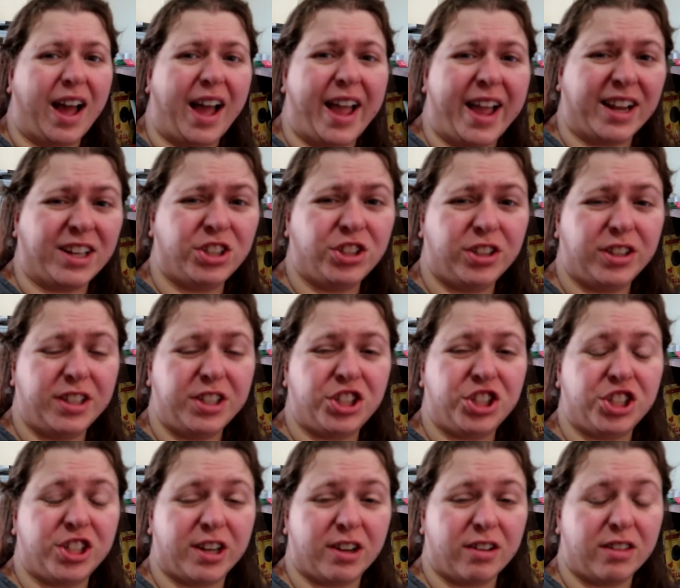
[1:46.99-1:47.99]
I actually
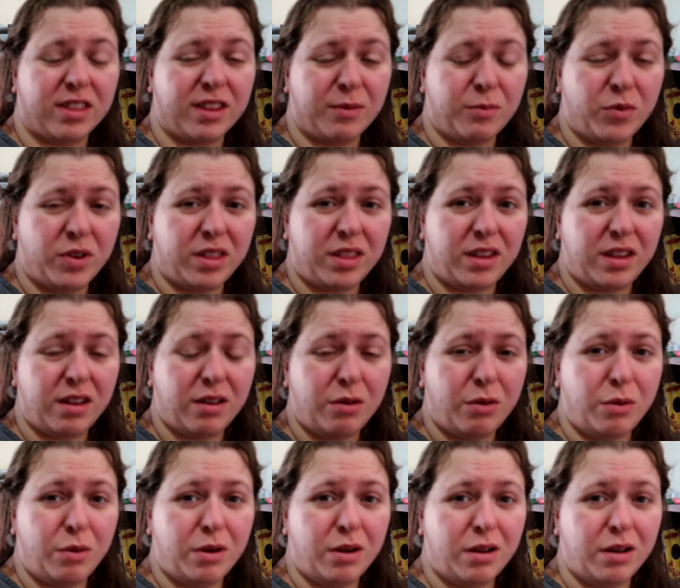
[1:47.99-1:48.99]
shared them with
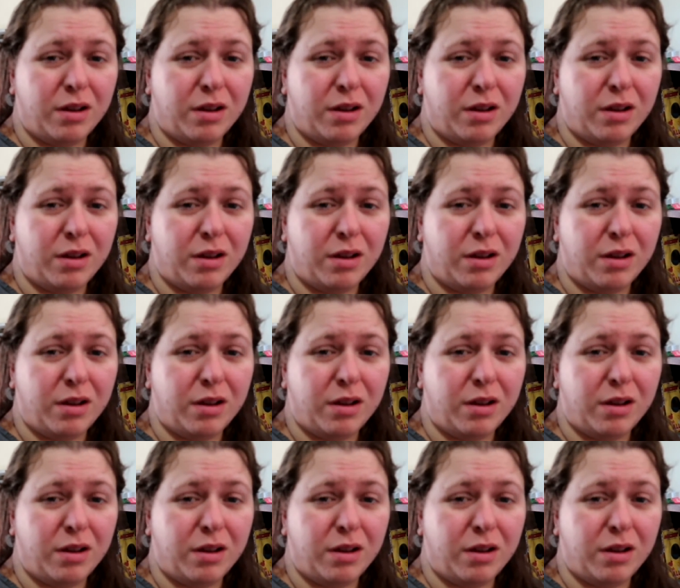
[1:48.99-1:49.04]
you?